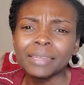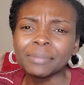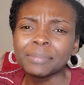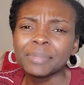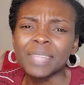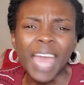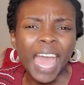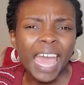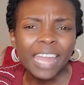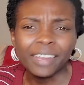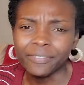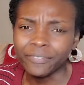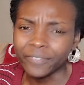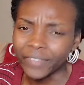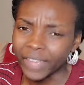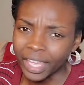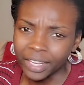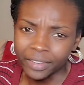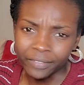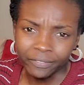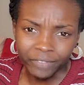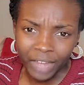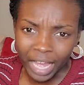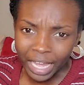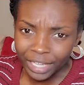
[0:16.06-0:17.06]
not a
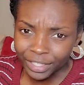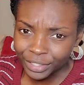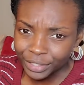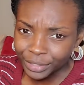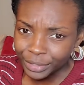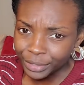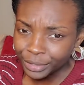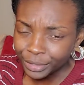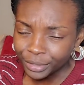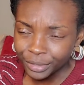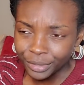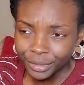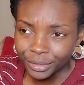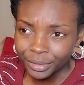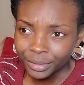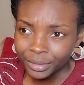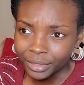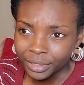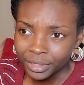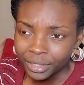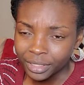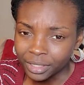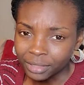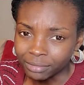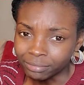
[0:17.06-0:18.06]
fan of Fox
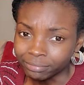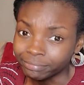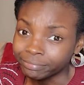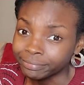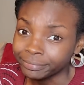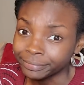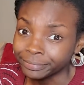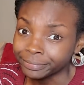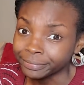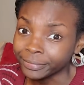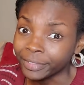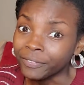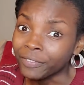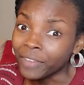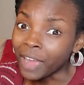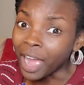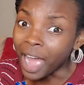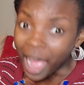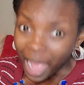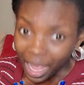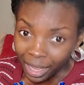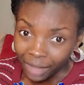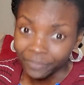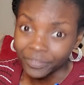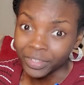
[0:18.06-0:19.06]
News for
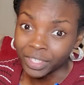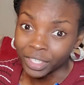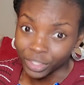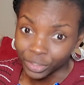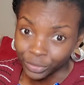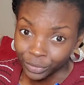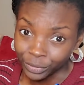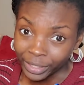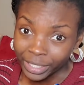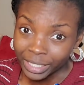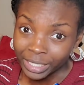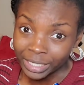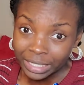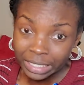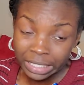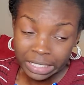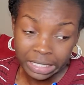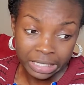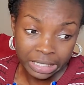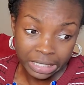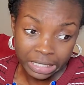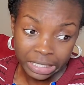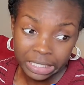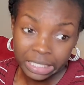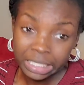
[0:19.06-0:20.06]
obvious
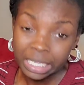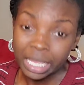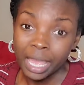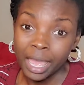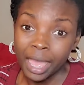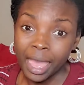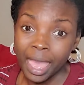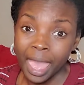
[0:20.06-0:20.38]
reasons,